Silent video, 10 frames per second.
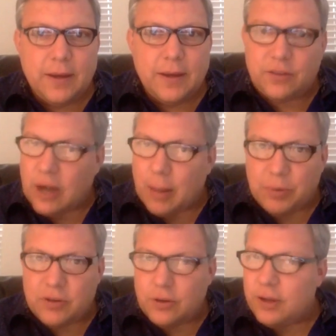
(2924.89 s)
It's an
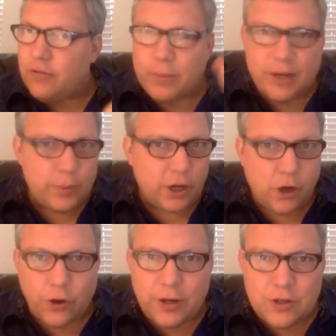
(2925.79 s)
opportunity for me to
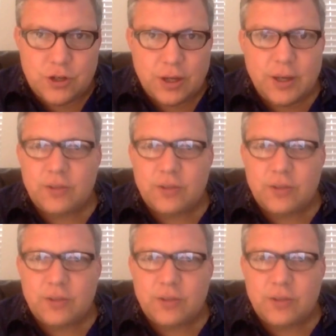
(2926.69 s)
encourage.